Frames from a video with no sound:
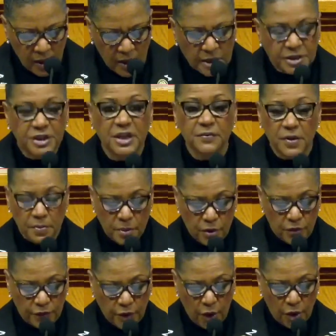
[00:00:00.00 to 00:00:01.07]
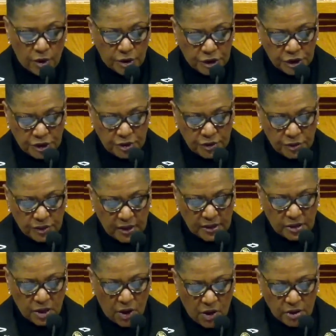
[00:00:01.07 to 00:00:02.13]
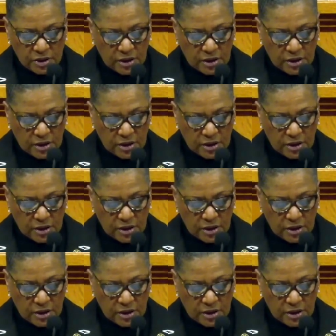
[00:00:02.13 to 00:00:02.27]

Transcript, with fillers: She removed her shoes and tossed